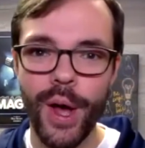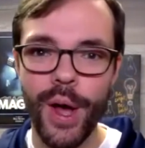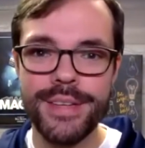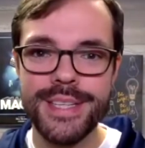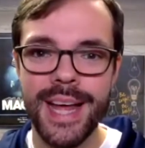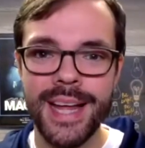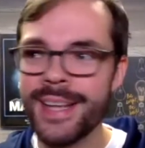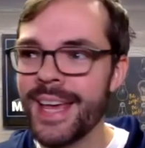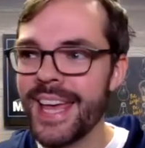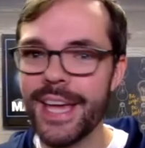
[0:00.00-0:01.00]
All of a
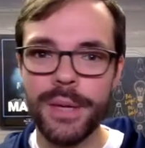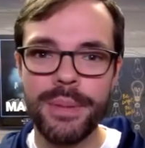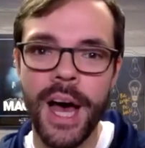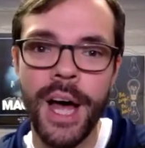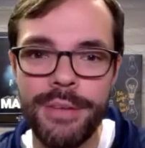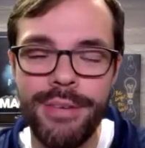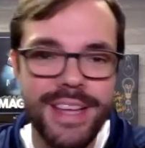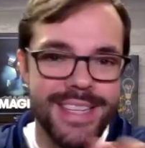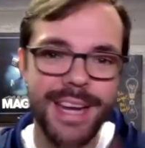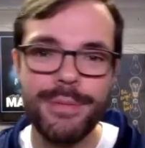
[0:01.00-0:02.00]
sudden, it could be a hundred. If I
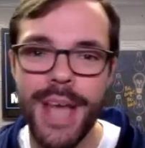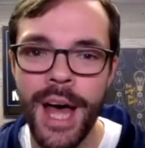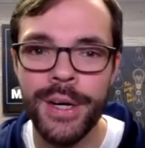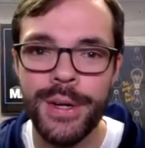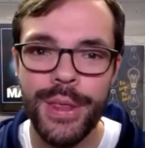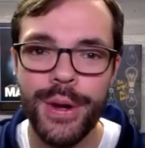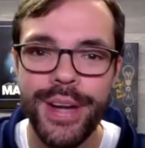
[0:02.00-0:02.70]
said it was 130,